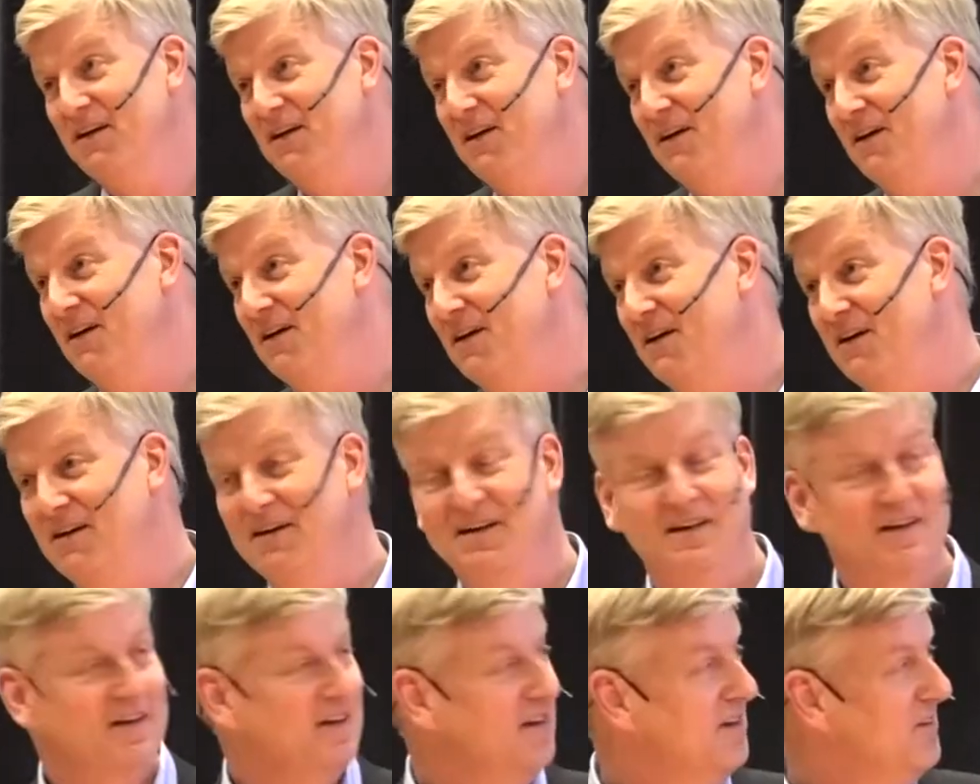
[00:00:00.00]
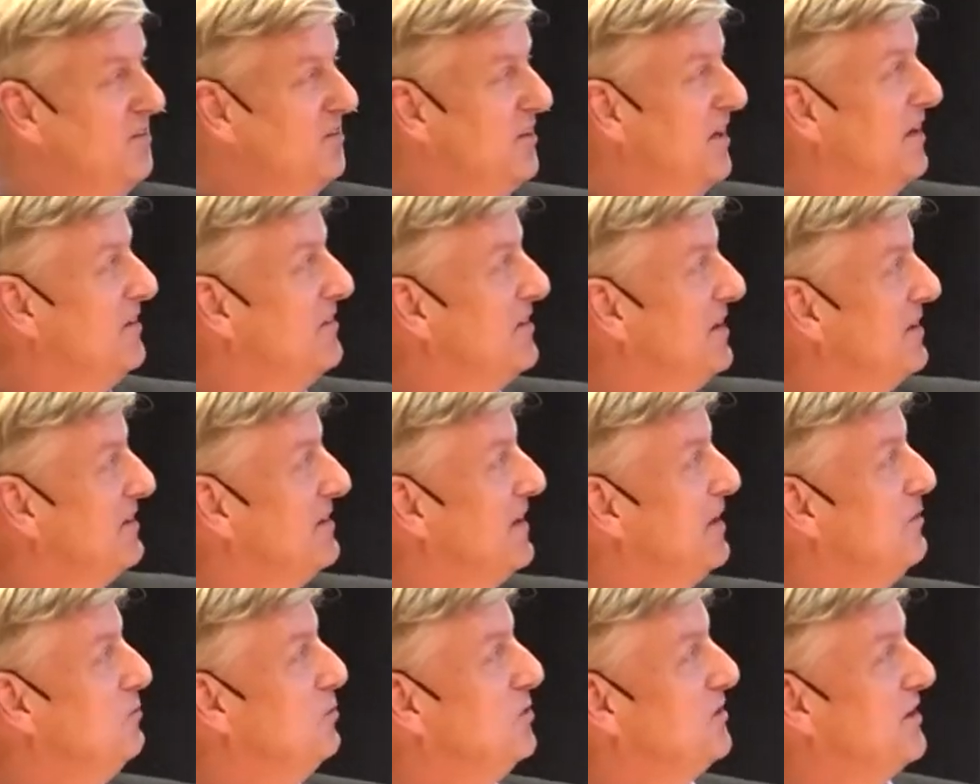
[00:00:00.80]
uh, said that
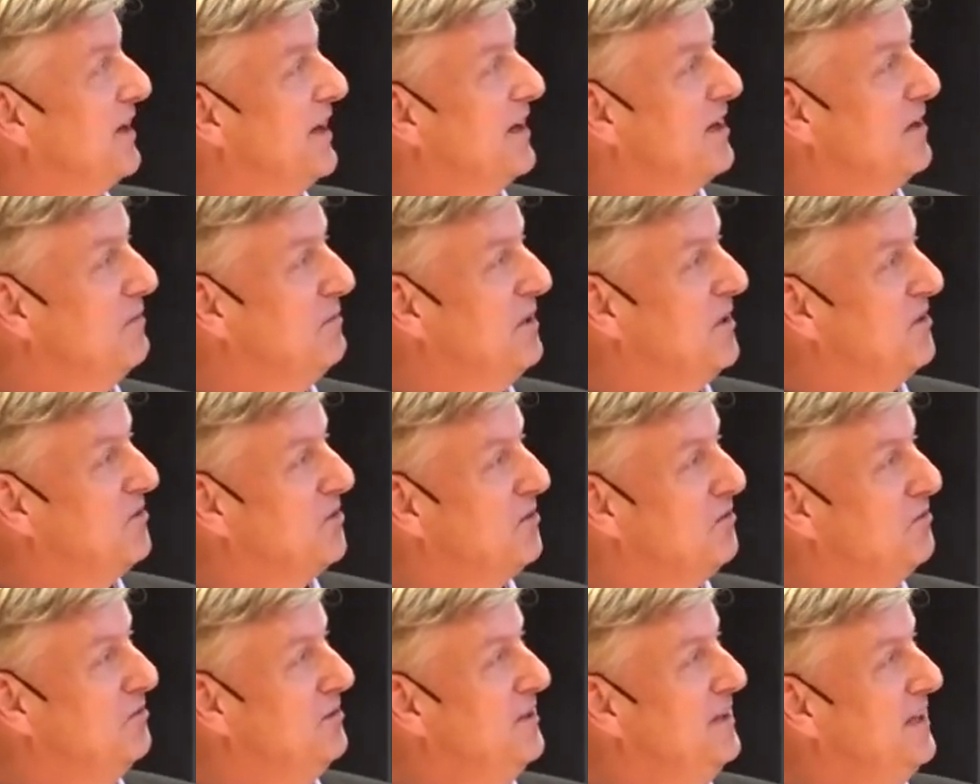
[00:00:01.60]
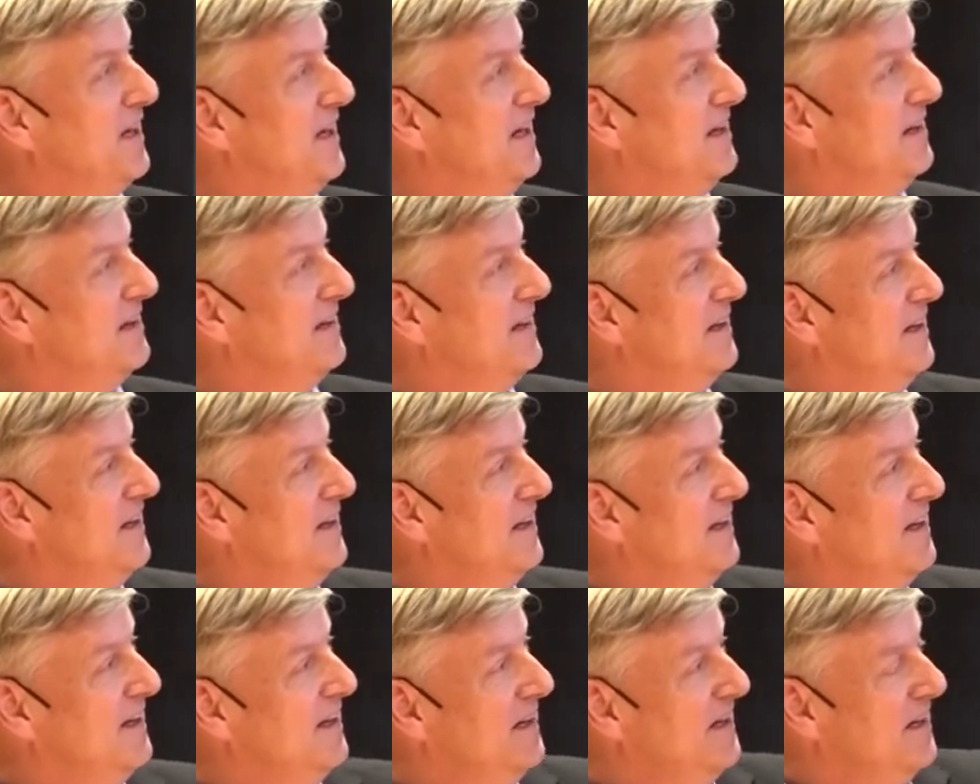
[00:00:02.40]
they would recommend Sofia,
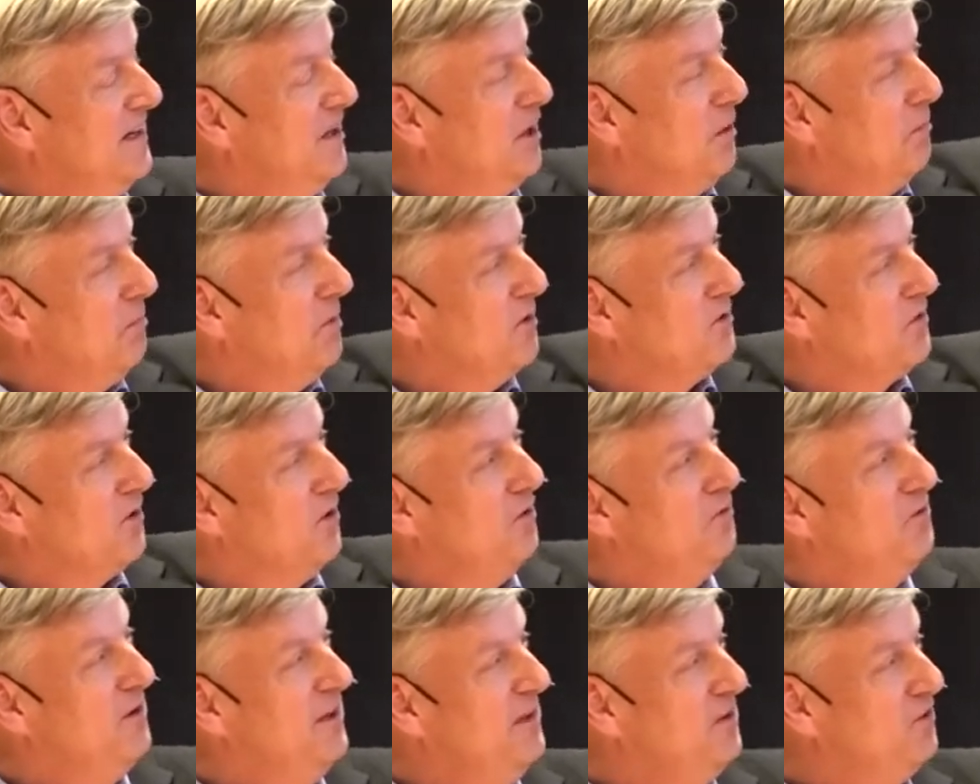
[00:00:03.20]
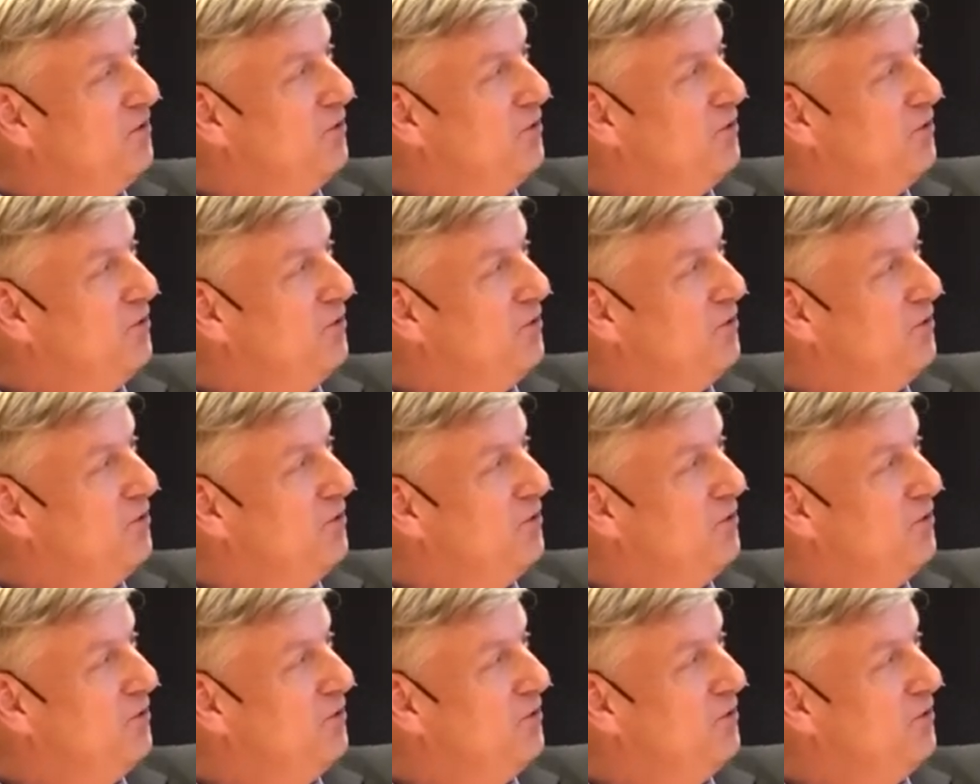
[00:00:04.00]
but only